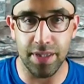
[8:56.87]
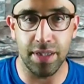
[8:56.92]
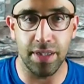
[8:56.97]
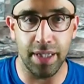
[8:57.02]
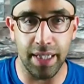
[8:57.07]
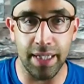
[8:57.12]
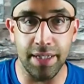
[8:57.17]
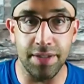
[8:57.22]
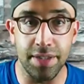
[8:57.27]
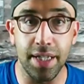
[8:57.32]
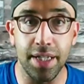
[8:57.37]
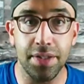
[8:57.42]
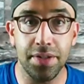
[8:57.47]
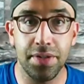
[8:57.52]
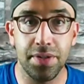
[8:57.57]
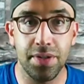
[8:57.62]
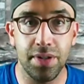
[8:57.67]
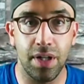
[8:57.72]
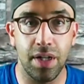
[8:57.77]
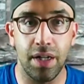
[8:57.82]

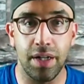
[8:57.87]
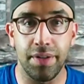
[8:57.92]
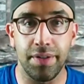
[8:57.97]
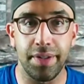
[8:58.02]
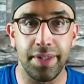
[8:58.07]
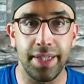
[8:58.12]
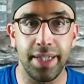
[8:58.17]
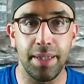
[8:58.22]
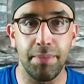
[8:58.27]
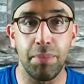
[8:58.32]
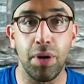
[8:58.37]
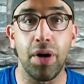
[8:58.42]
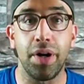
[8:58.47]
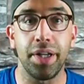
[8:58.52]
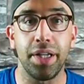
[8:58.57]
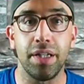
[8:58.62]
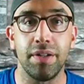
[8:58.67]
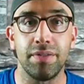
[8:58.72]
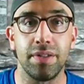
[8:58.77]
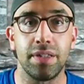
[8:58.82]
exists on the
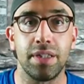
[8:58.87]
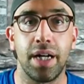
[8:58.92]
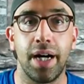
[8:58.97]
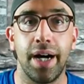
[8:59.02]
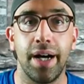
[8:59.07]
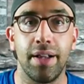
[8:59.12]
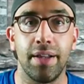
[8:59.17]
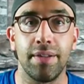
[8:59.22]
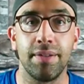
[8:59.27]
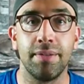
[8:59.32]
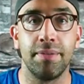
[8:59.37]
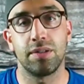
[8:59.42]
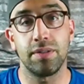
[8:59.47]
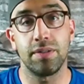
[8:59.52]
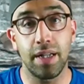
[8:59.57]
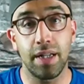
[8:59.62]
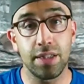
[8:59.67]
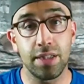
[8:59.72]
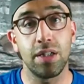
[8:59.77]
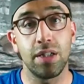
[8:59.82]
body of the tile. So now
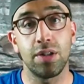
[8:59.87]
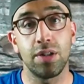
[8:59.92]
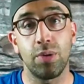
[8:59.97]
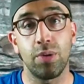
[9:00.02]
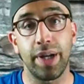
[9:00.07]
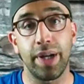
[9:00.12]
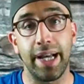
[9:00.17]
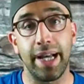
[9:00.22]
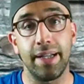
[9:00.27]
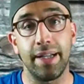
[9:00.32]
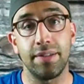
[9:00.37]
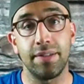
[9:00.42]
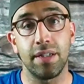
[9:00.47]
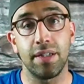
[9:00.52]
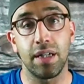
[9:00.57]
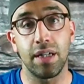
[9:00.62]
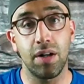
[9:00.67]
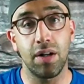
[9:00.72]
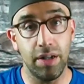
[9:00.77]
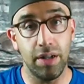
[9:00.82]
let's look at
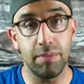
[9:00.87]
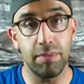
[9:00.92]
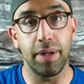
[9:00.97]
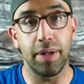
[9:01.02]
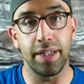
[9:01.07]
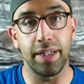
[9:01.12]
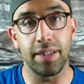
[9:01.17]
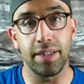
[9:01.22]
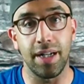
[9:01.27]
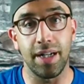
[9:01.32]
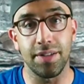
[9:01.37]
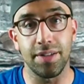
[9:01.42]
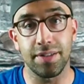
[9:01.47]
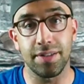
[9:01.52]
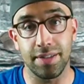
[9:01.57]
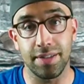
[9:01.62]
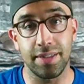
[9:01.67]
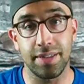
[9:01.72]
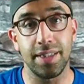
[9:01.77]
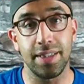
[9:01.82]
color body tiles
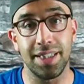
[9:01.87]
and see the